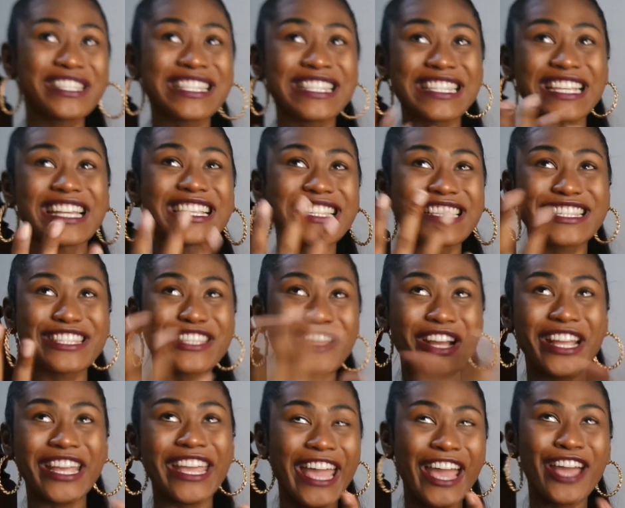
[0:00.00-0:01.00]
since
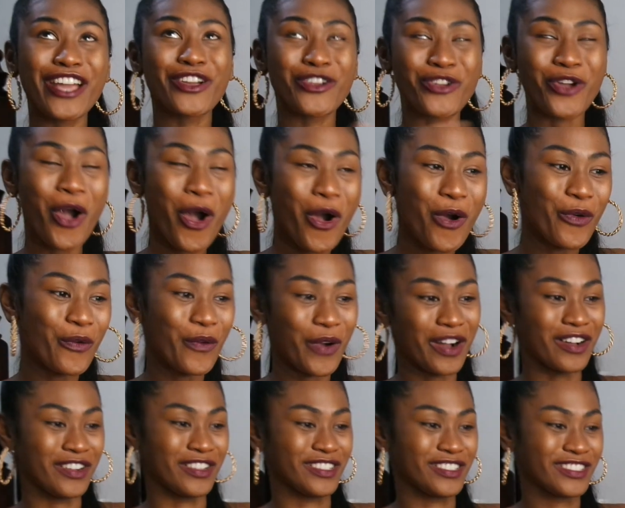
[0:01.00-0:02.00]
the get-go.